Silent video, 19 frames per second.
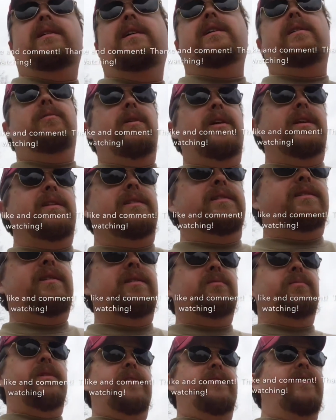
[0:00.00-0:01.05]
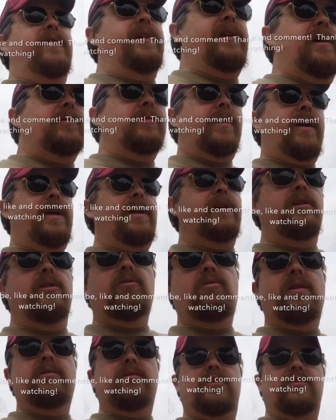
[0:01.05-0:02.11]
Anyway, this is this week's video, the keto
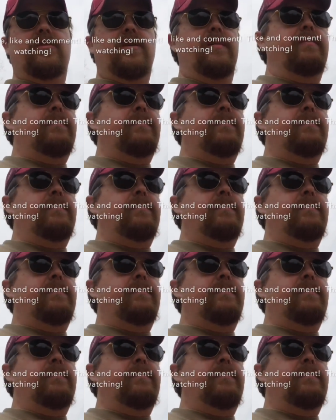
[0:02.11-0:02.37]
road trip.